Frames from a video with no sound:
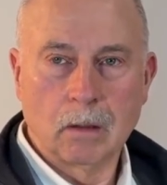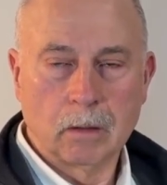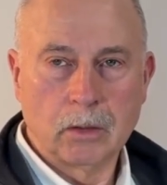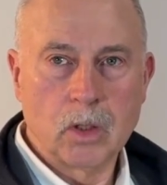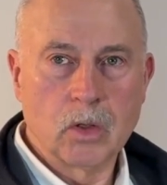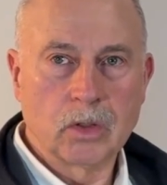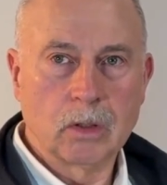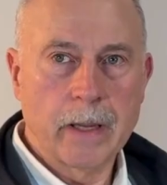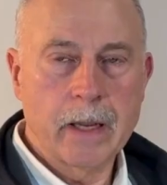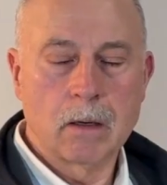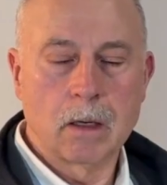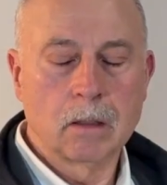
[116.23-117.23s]
years
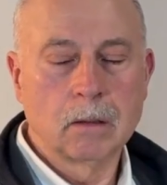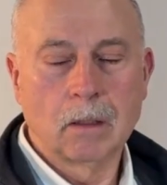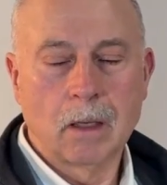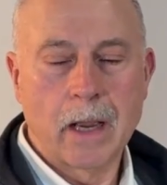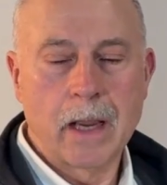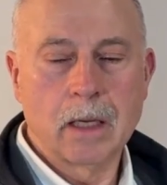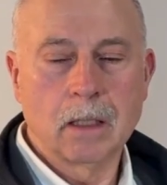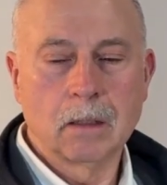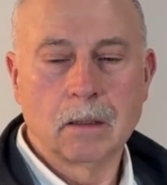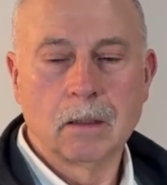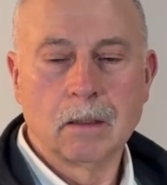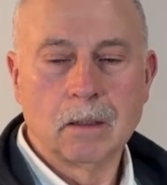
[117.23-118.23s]
later, I
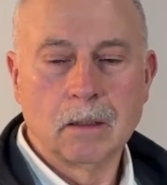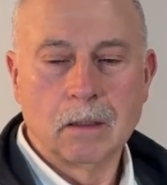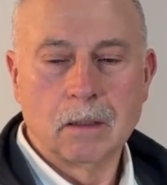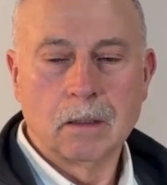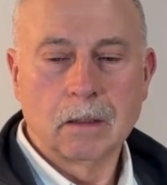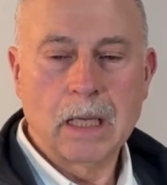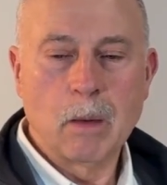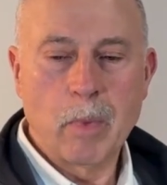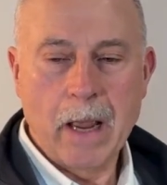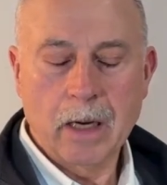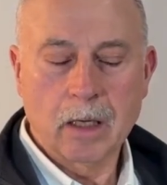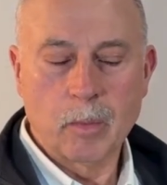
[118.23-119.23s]
came
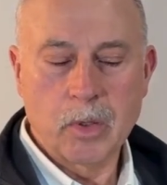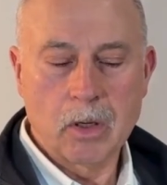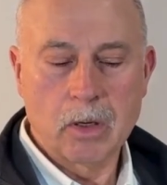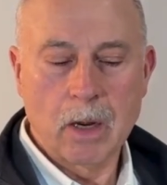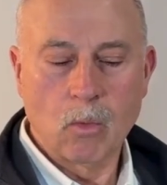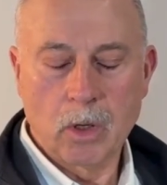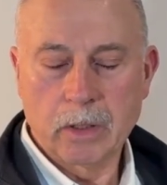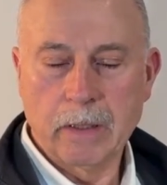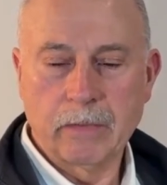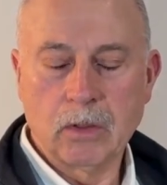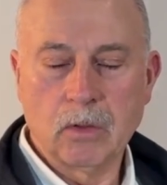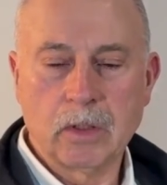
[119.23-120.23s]
back up here and I worked
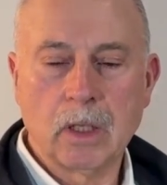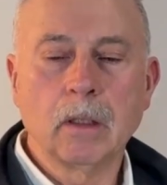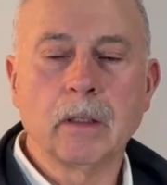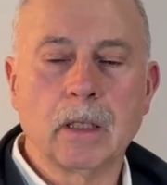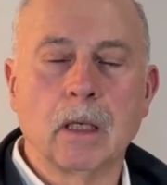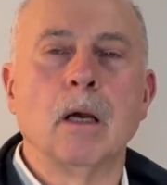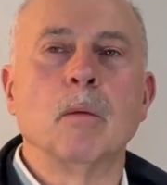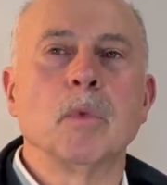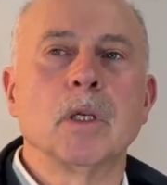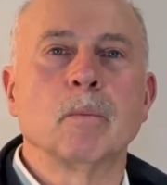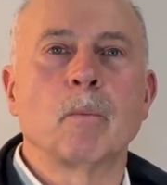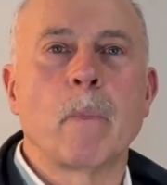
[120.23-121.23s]
at the utility
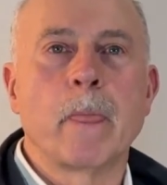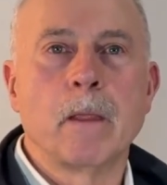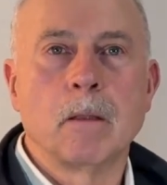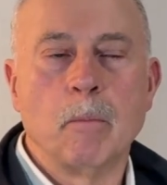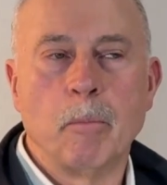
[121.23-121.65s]
company. And